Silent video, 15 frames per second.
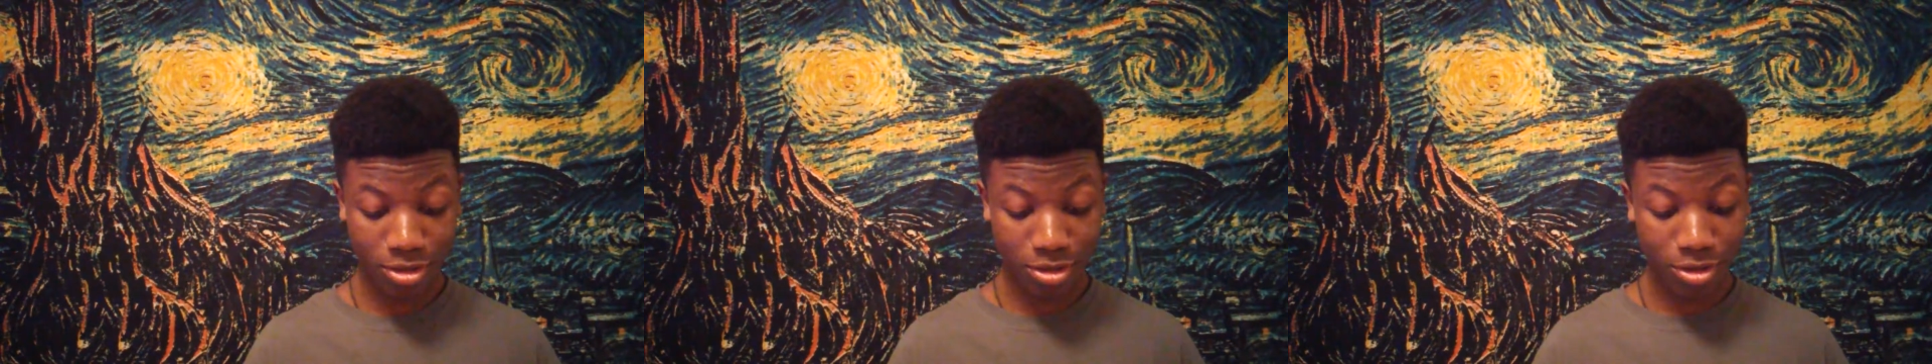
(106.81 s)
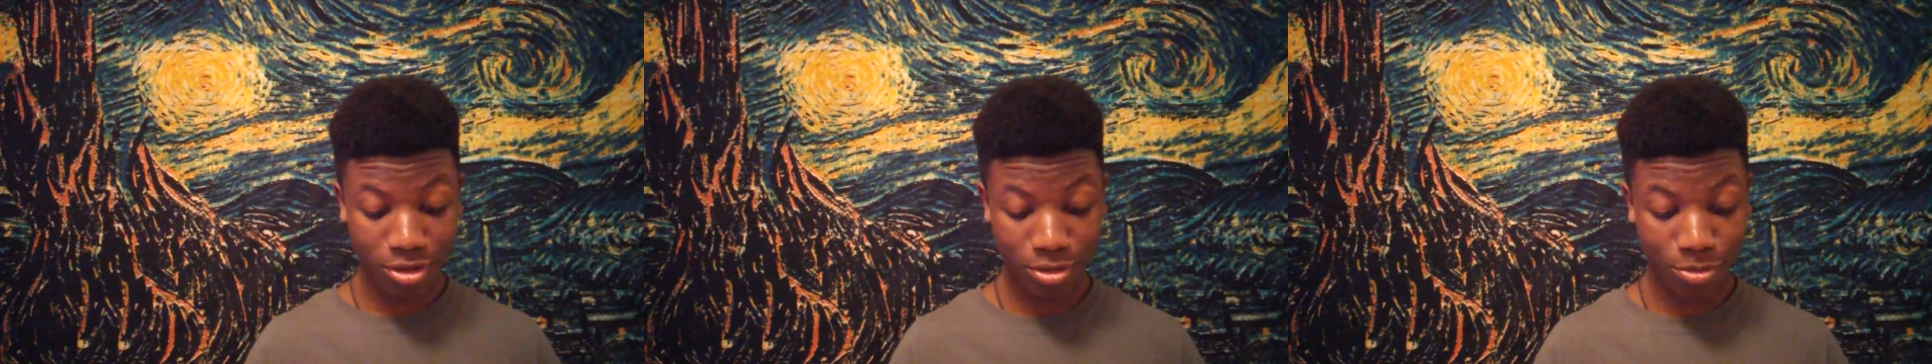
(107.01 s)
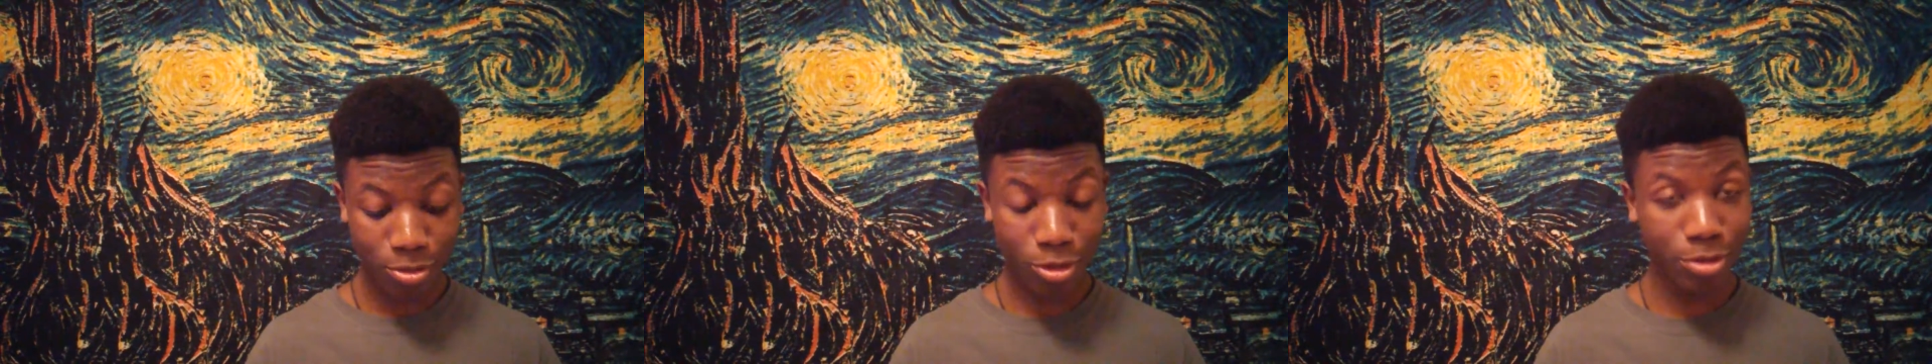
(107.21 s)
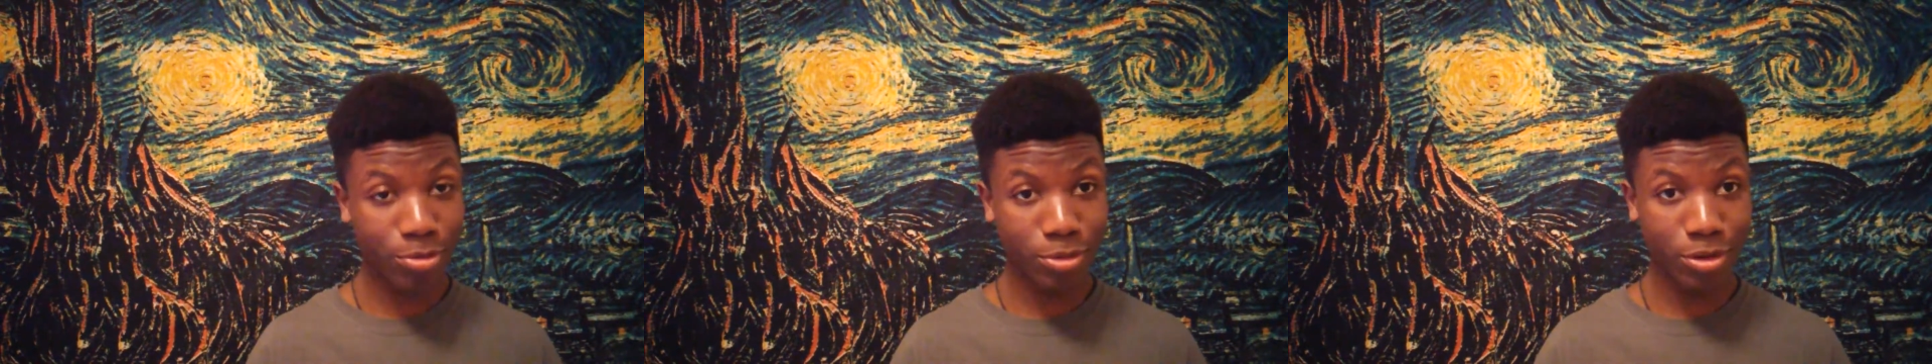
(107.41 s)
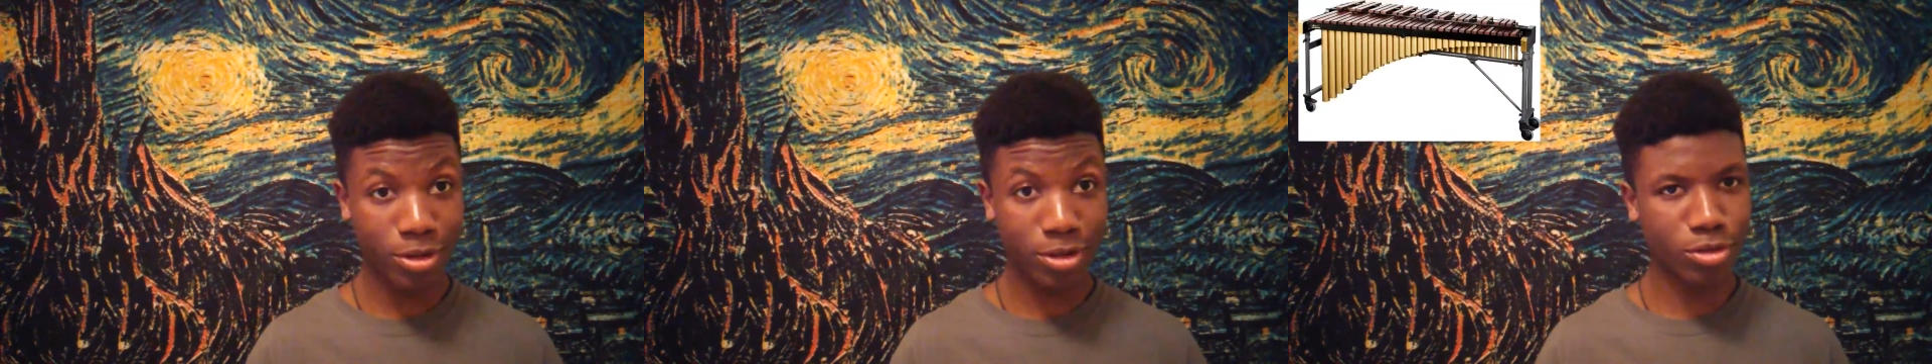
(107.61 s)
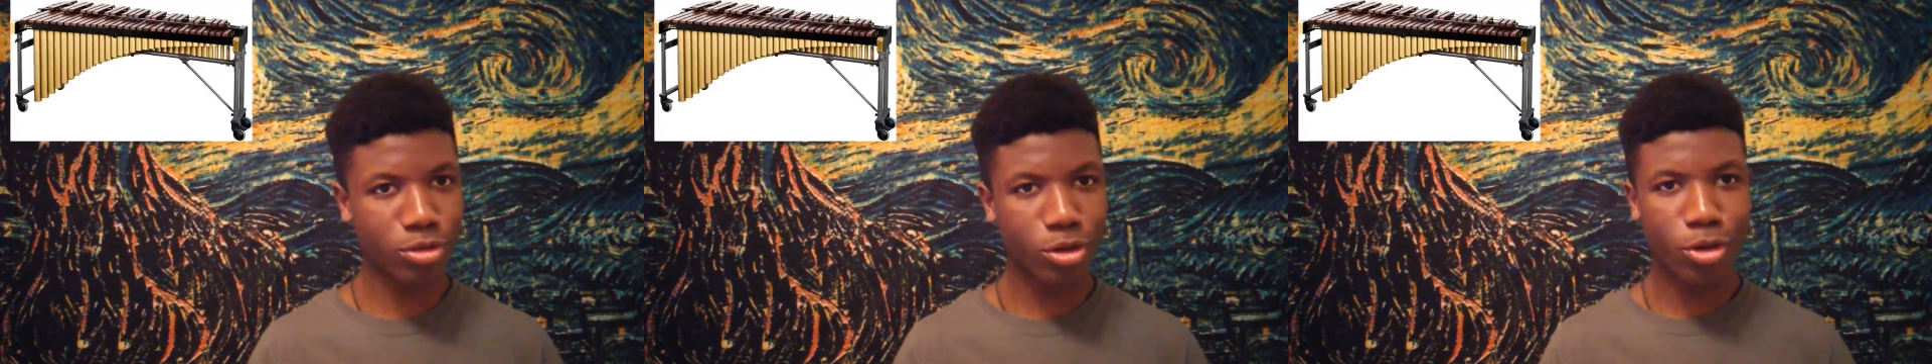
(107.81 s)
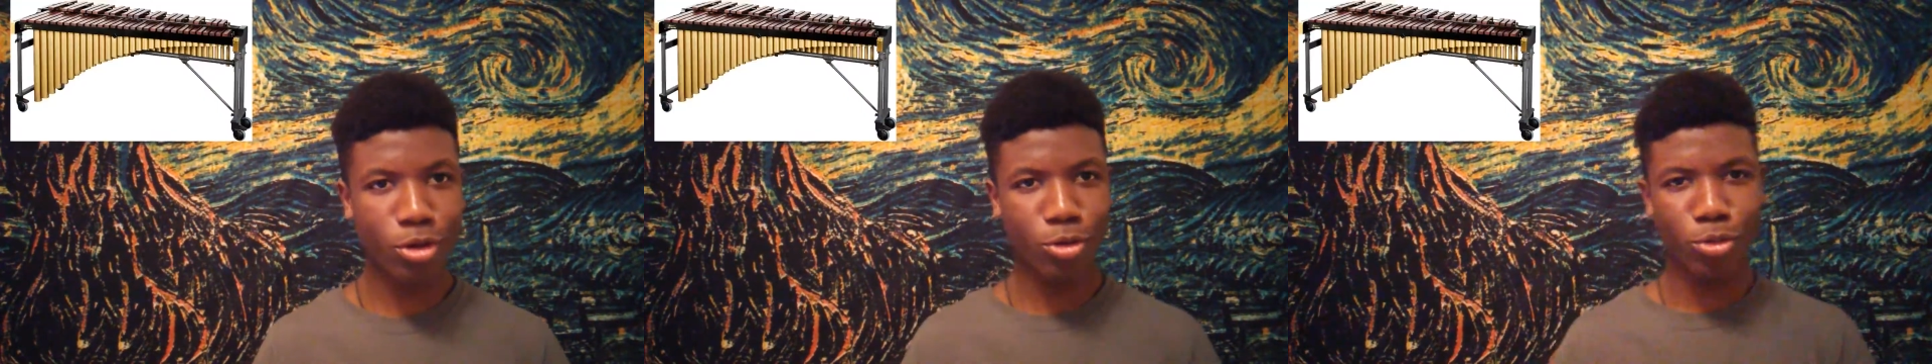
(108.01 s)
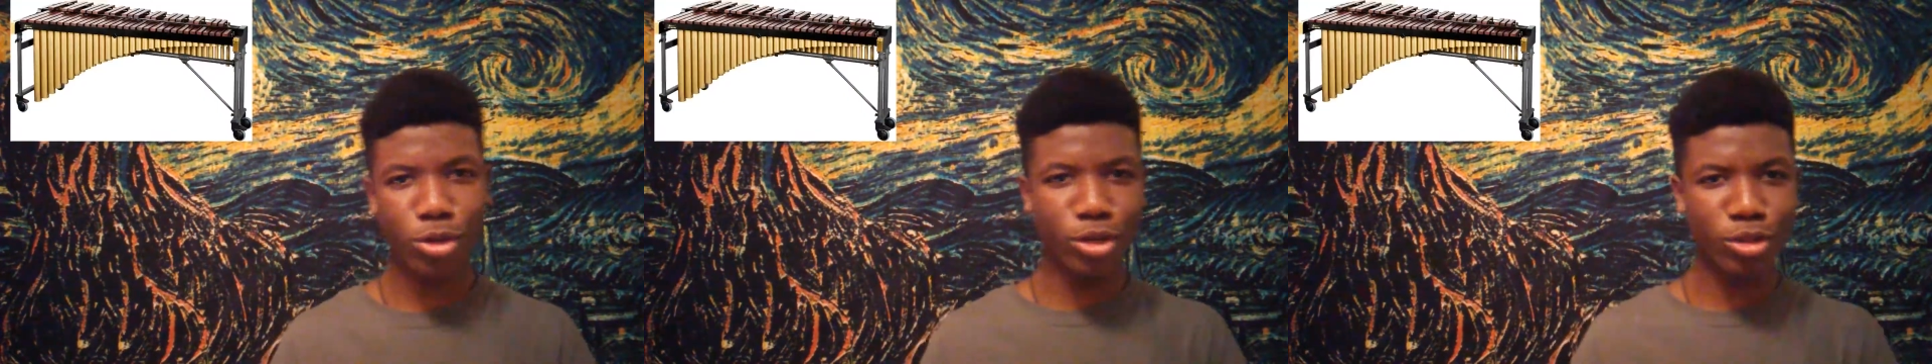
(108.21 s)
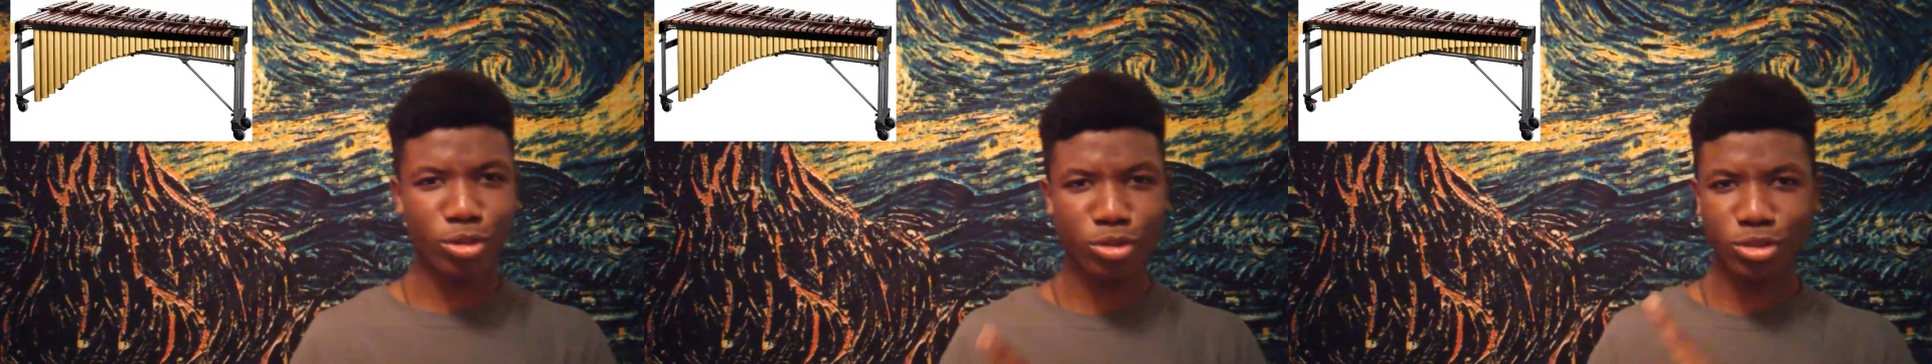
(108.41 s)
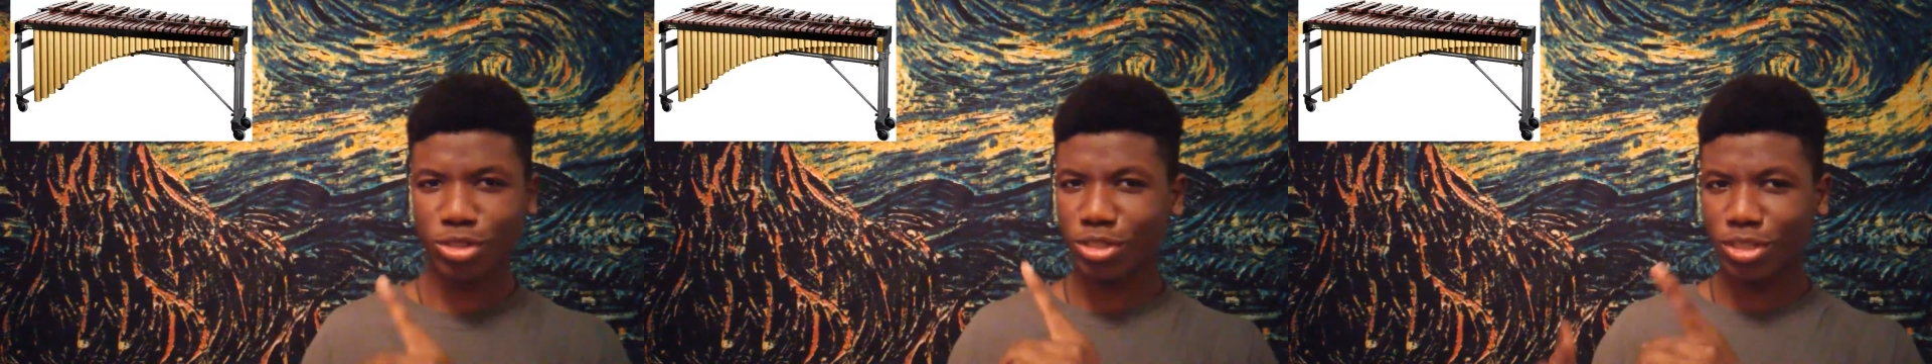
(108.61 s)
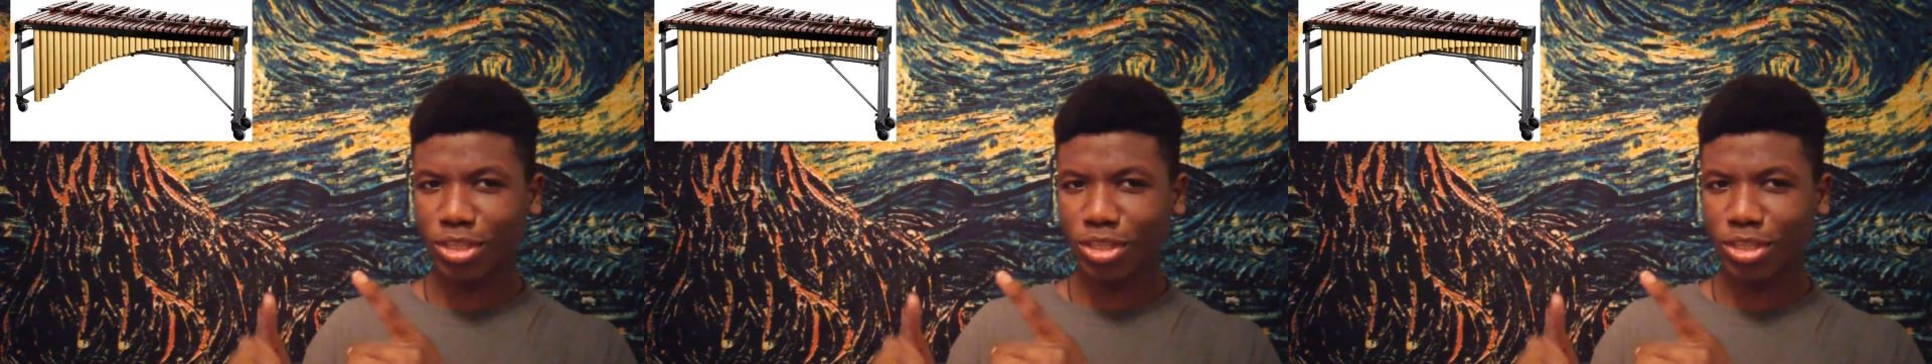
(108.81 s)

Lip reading: marimba, you know, one of those,